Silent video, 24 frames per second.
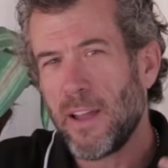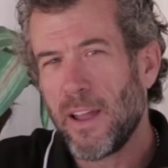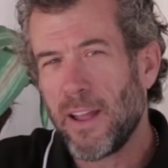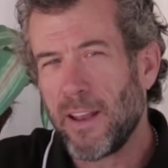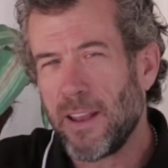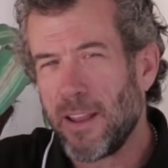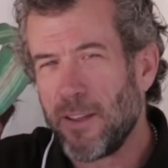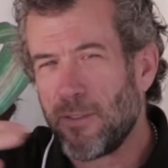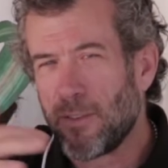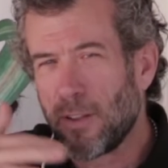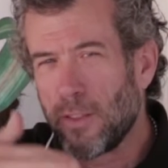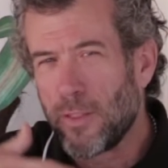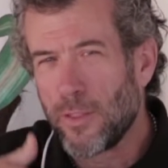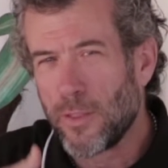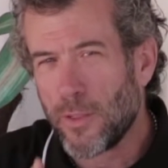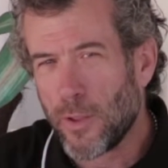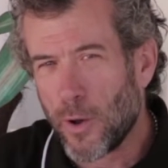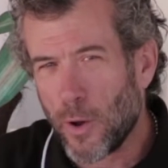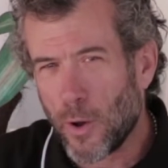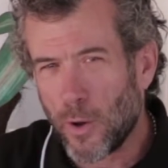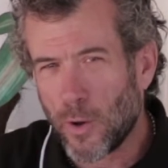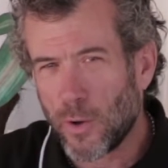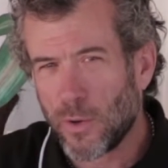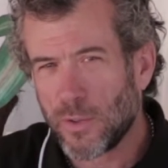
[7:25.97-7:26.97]
And even
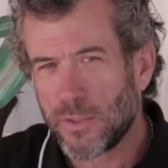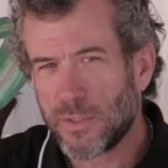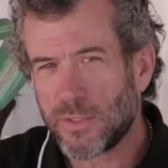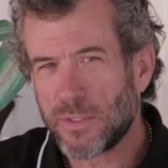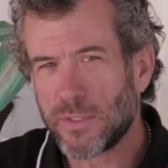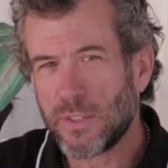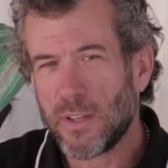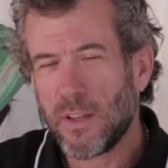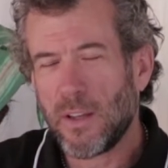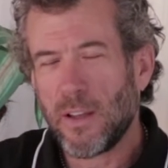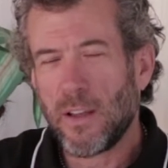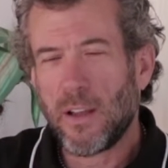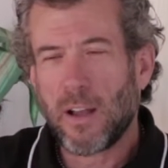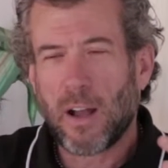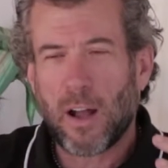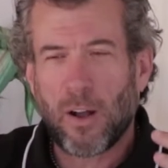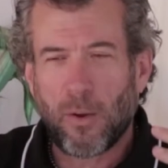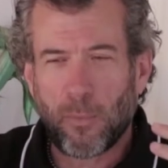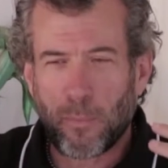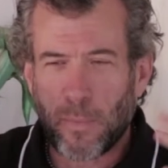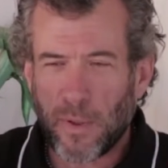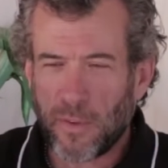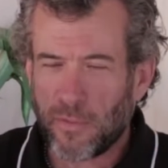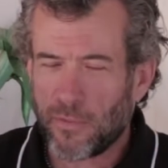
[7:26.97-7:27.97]
those,
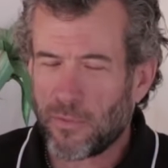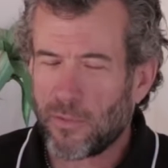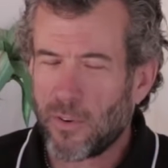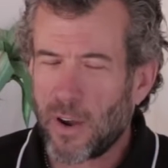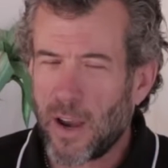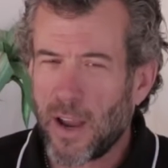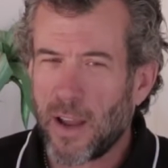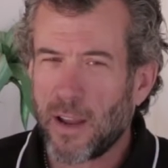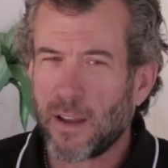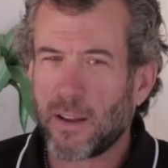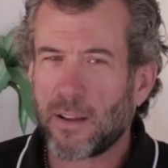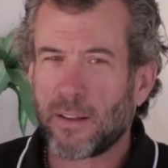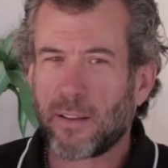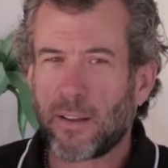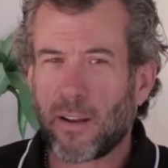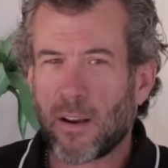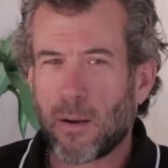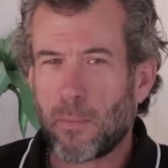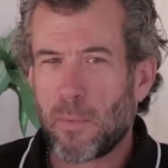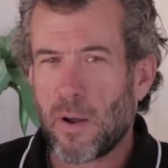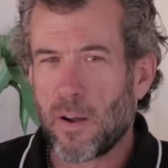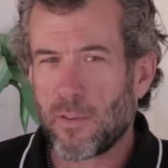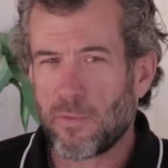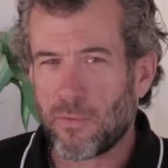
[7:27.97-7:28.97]
I'll be frank,
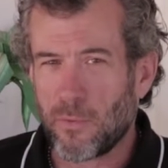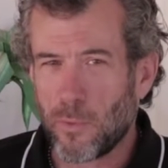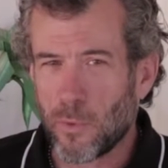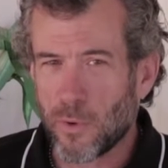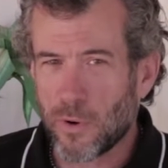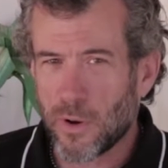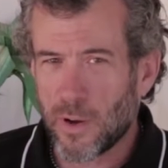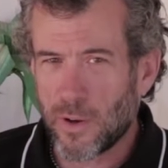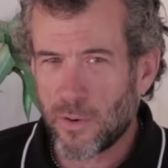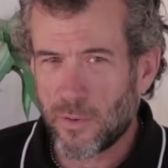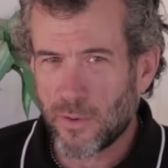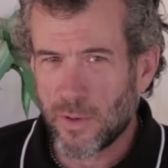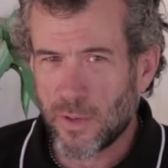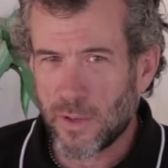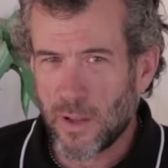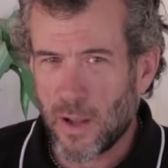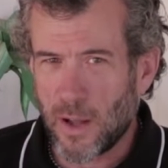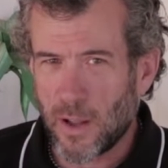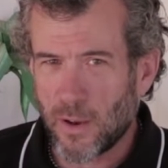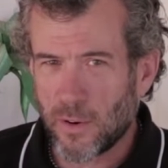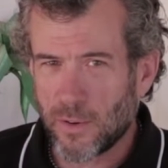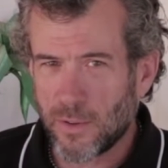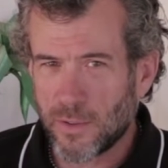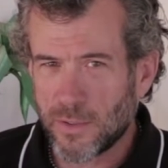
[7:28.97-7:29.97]
they're about
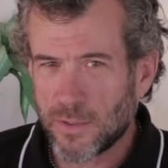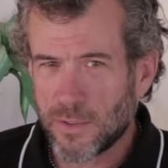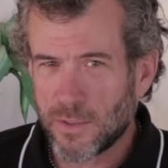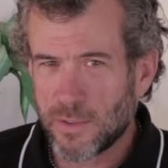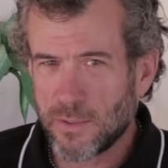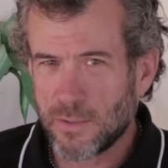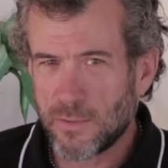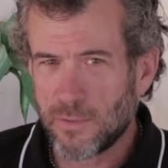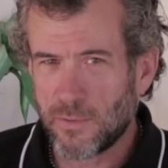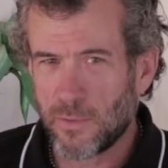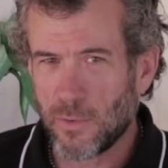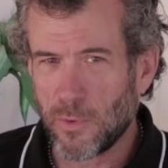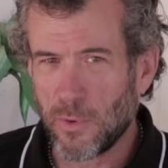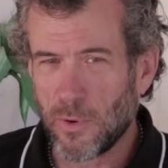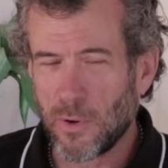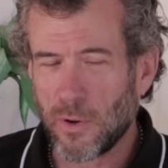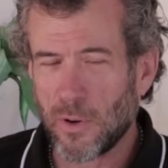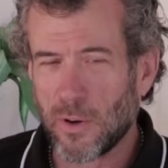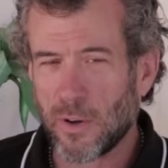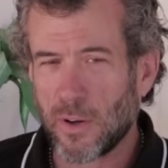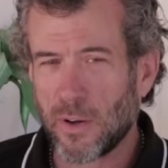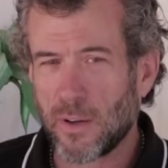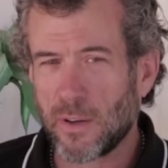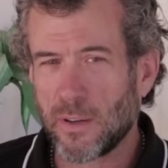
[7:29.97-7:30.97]
$400
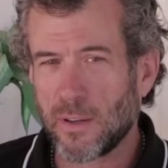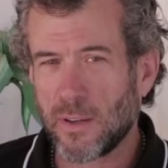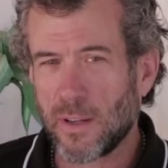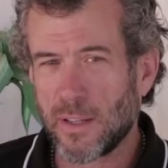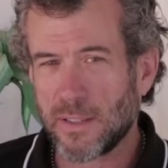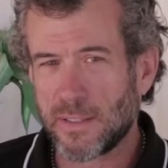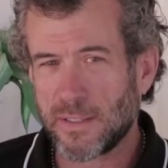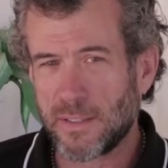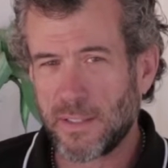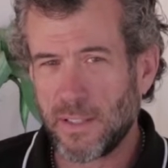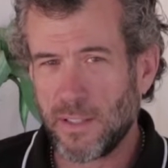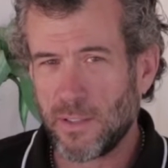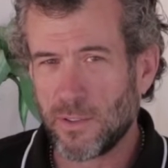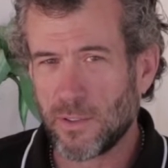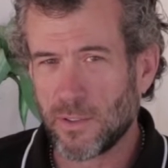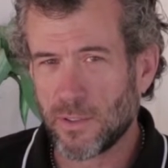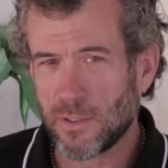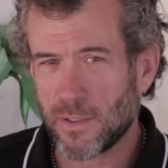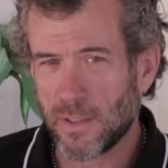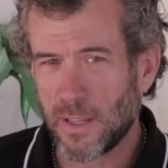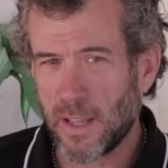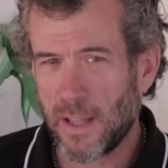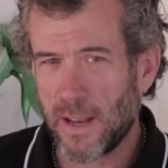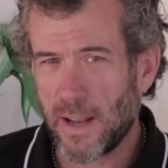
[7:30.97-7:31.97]
for a
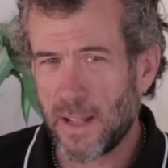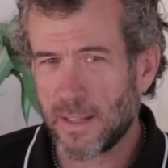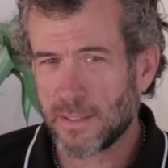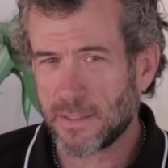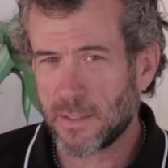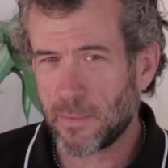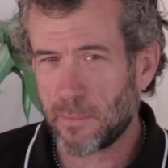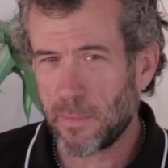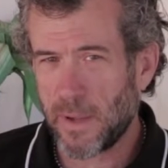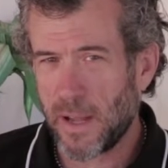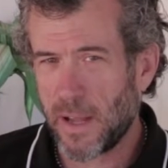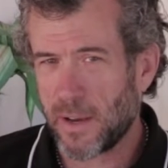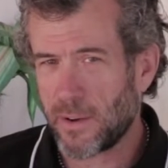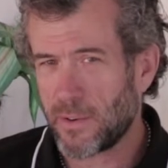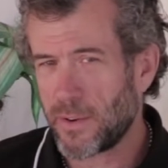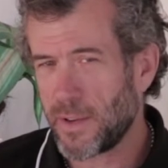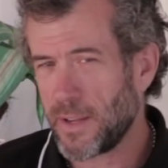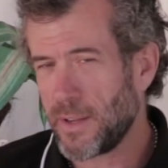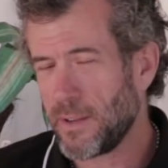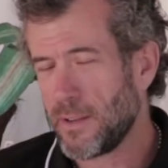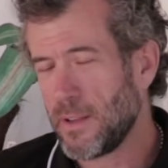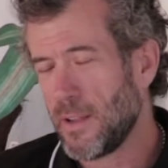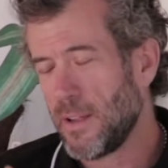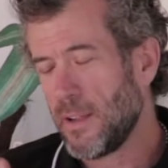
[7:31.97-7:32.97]
sealed lead acid
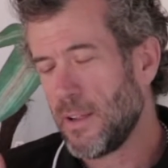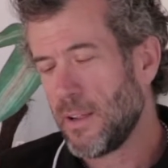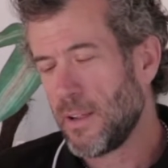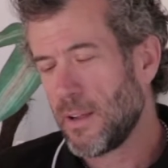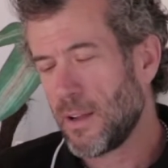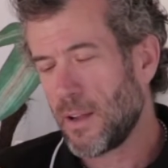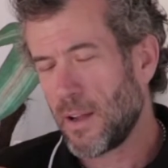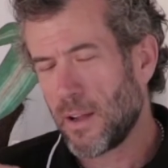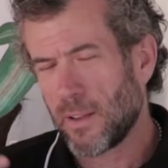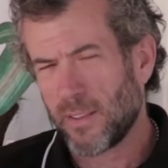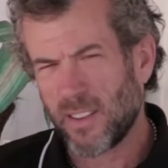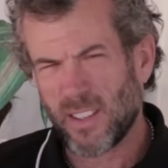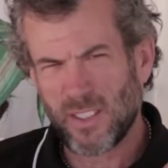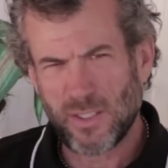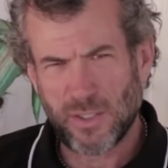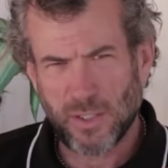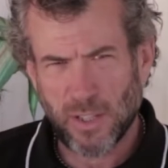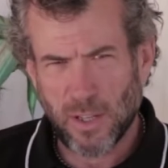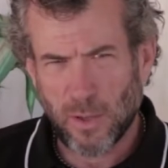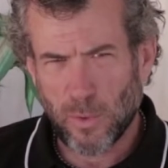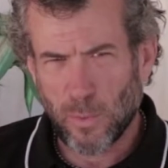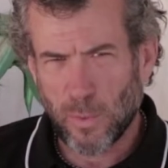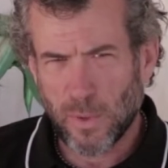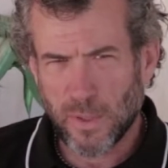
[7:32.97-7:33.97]
battery, the
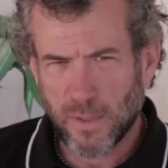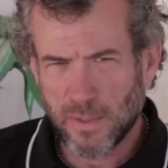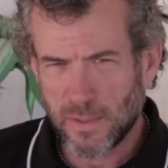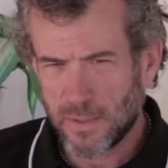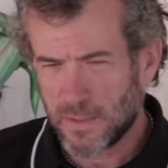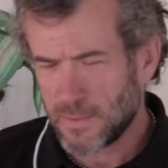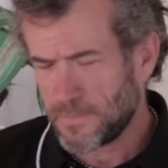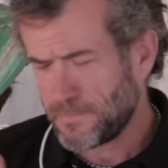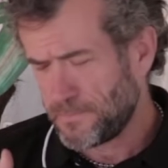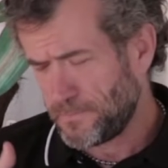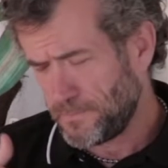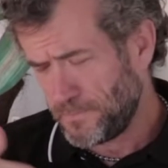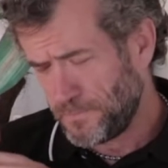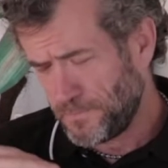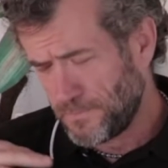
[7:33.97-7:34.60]
gel ones.